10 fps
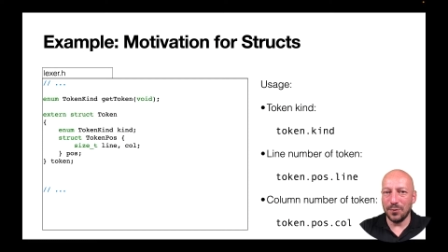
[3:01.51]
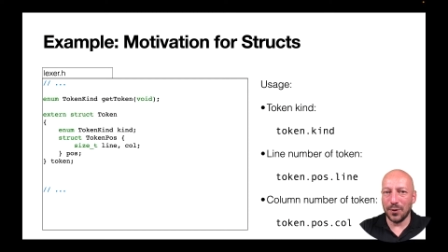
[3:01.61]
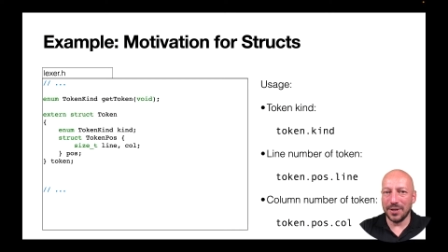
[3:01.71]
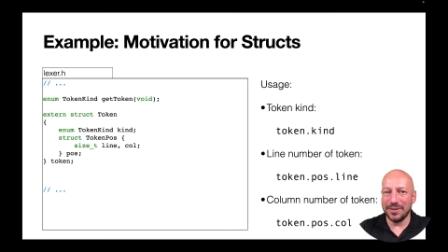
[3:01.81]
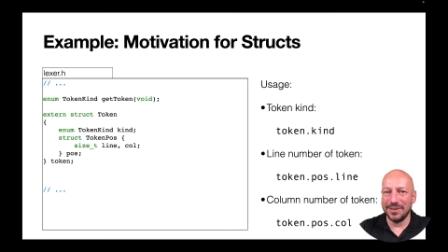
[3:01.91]

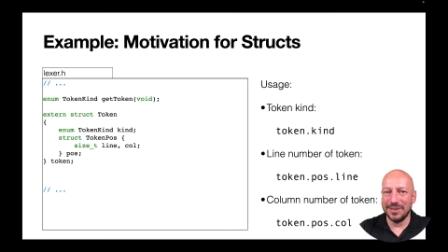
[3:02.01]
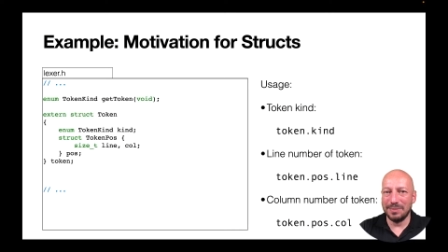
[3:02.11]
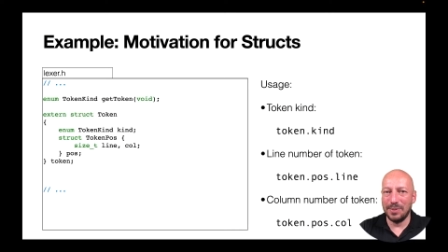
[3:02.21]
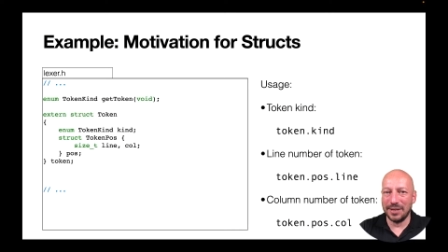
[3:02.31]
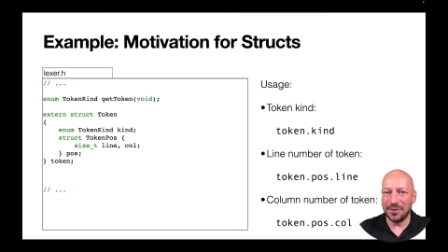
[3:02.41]
want to
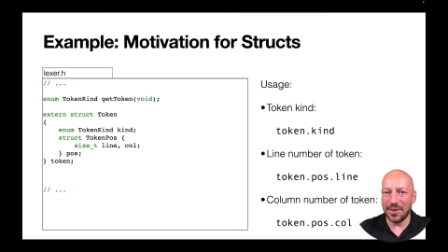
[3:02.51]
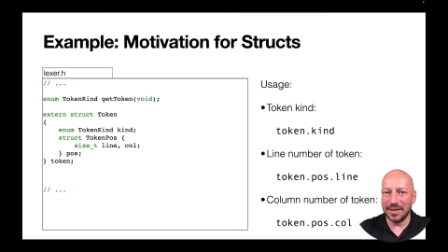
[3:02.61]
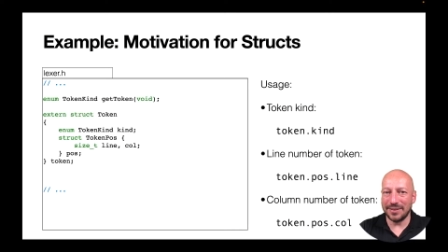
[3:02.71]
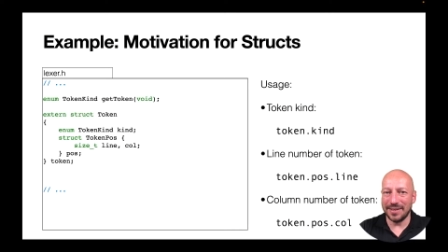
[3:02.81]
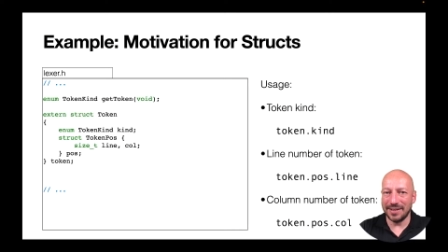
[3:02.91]
split
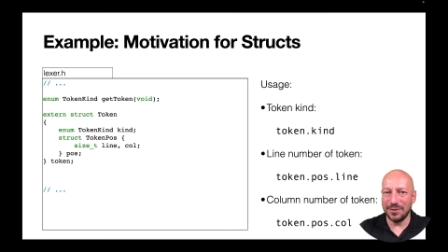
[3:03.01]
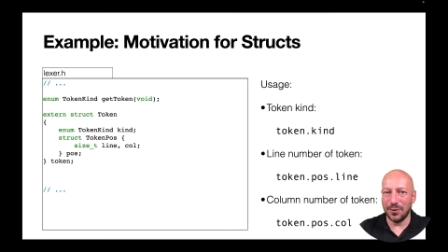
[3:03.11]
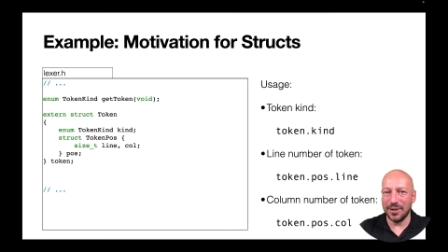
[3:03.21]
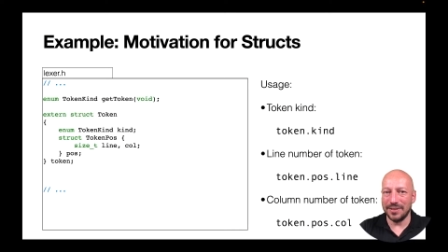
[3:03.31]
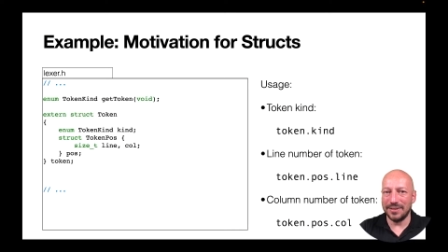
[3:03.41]
things, that you
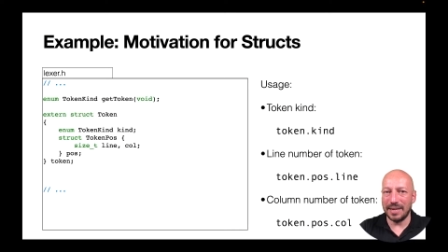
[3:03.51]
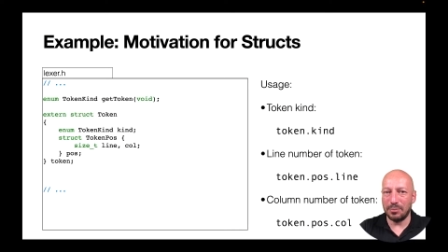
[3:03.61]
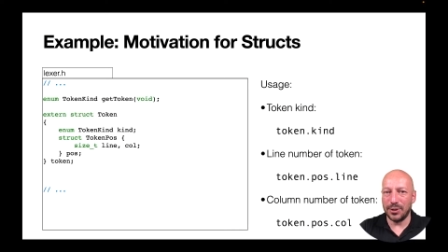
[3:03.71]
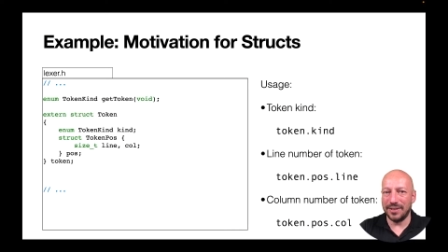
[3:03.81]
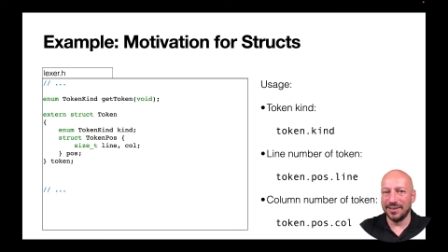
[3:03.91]
want to
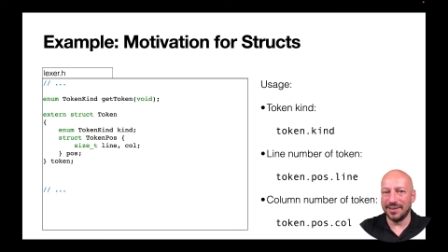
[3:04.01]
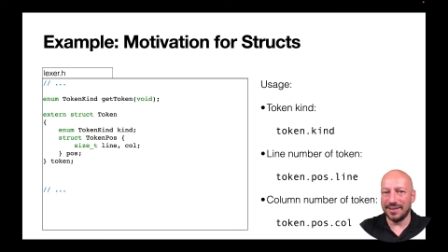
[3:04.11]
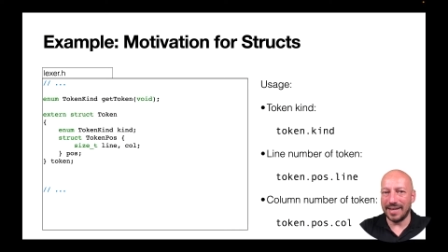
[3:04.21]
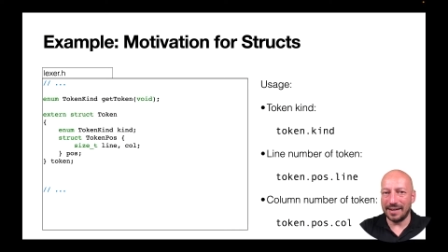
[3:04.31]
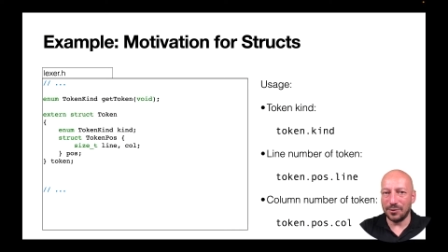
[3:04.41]
separate the
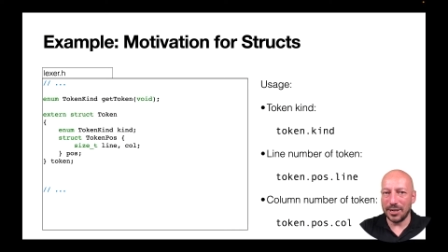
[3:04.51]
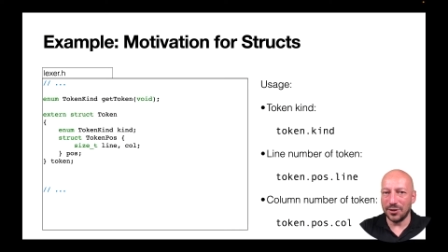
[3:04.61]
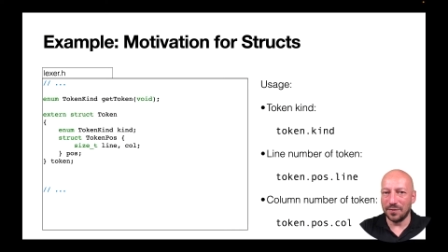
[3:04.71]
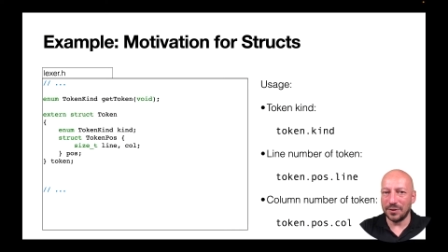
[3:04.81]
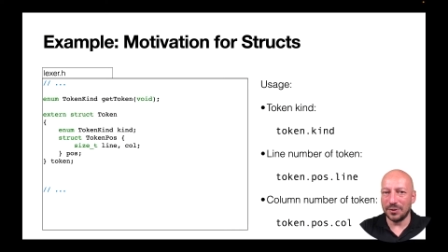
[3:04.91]
declaration
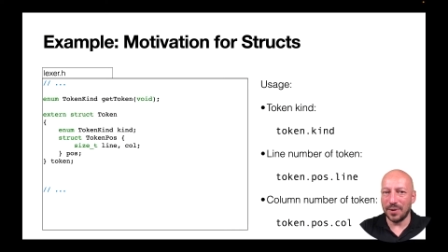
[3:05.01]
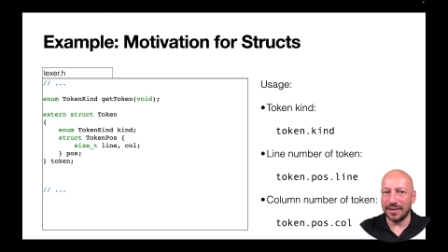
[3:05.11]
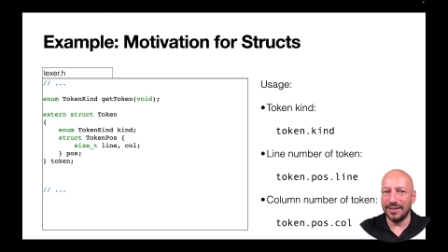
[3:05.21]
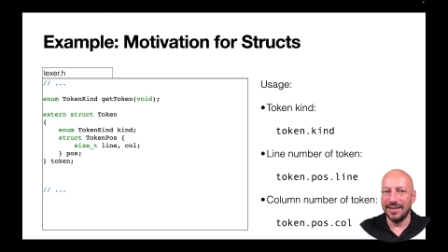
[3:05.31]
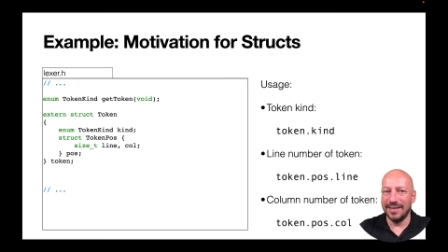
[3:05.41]
of a struct
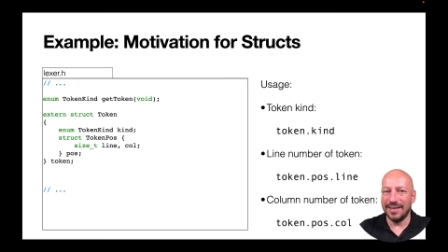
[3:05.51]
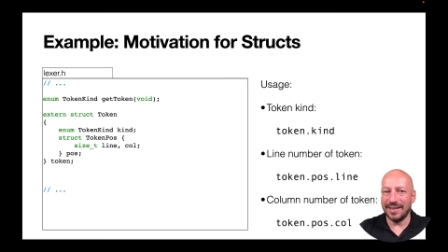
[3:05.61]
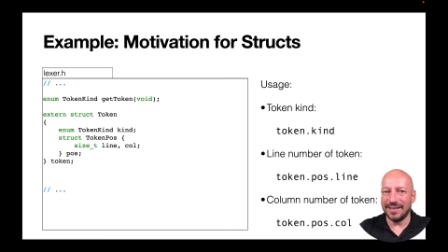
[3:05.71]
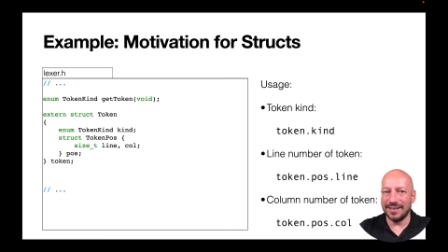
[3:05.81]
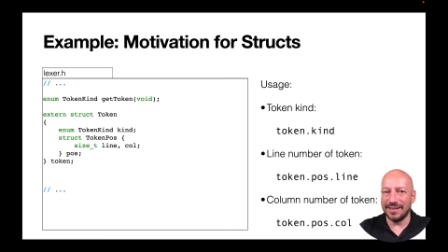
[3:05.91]

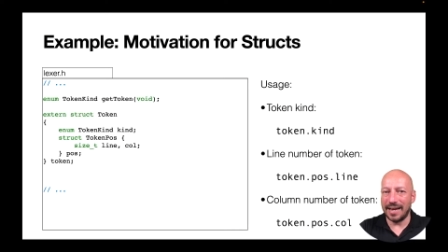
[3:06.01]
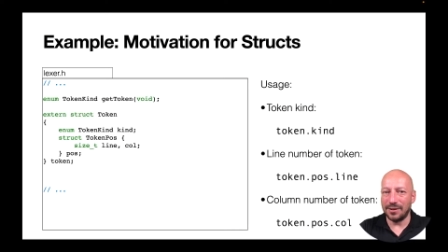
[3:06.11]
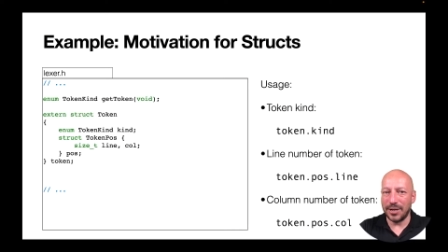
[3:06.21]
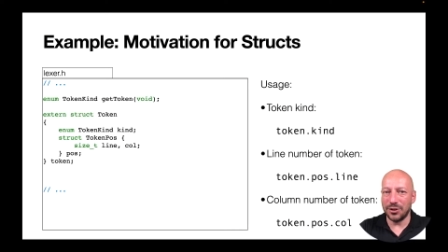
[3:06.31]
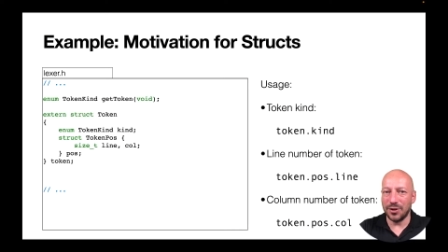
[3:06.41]
and the
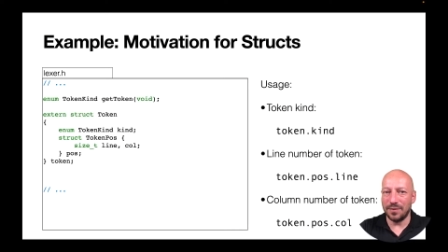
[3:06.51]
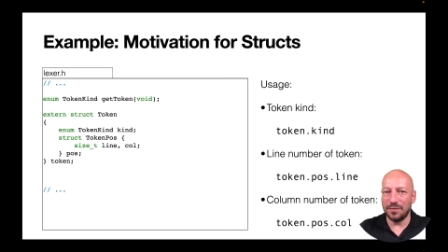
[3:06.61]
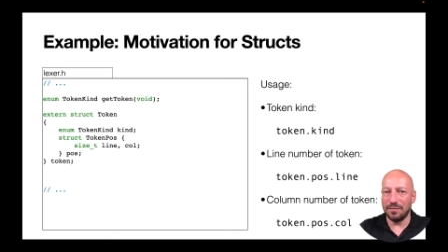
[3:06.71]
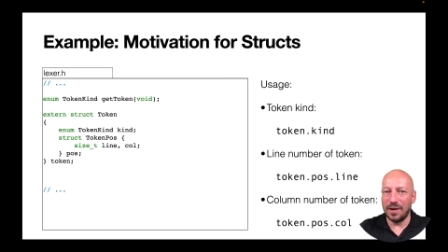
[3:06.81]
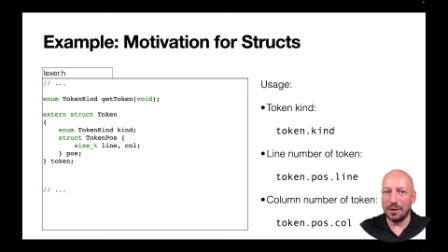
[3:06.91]
declaration of
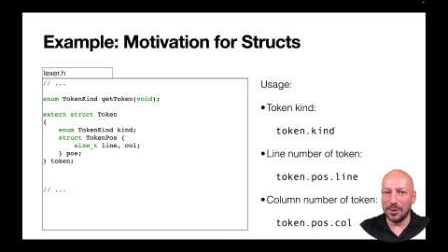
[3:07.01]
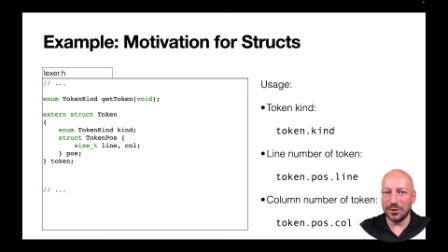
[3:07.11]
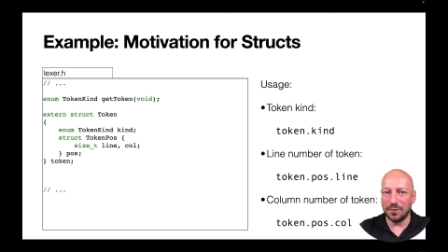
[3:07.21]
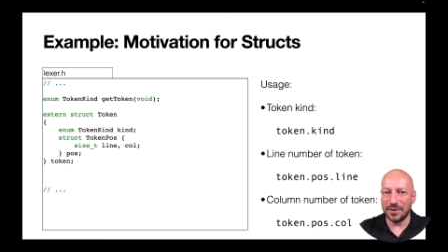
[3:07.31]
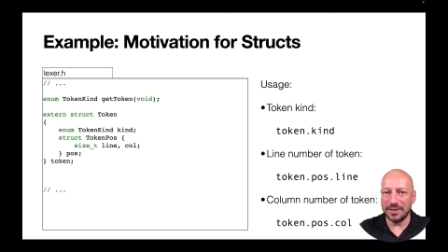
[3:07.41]

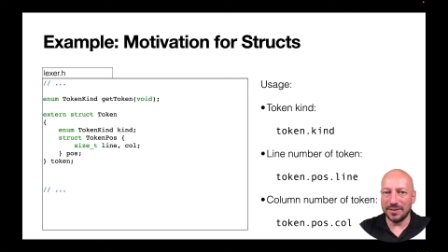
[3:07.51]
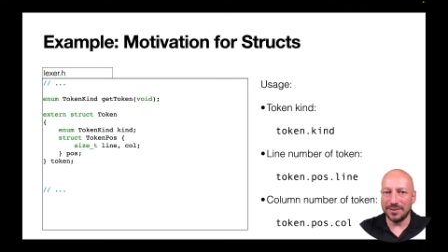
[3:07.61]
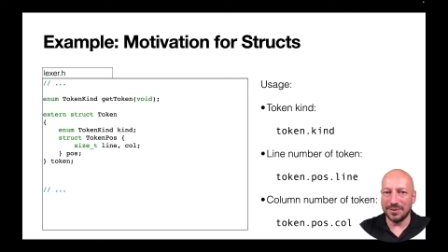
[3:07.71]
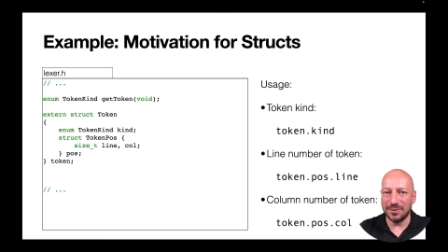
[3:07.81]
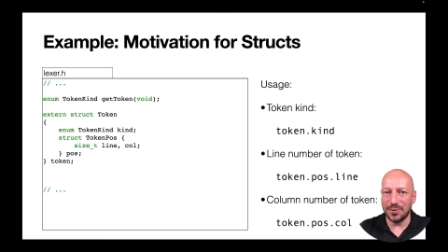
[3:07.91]
variables of this
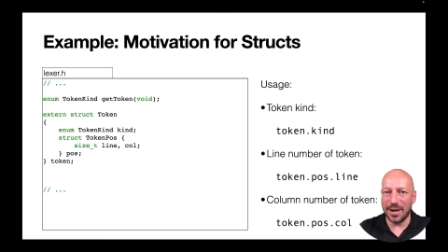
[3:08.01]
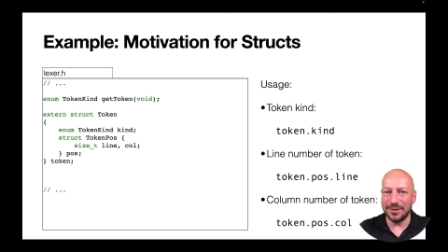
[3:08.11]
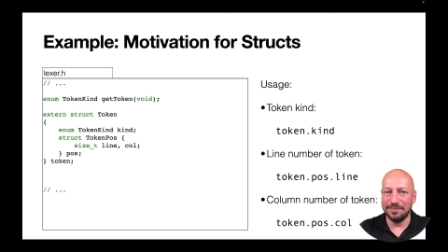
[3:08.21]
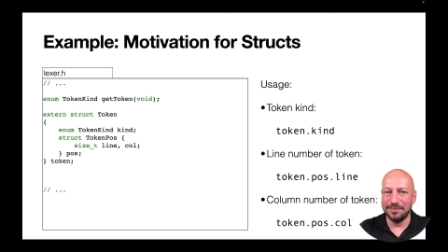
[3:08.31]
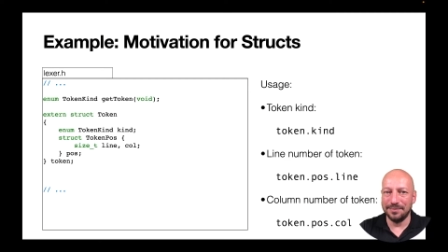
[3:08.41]
struct.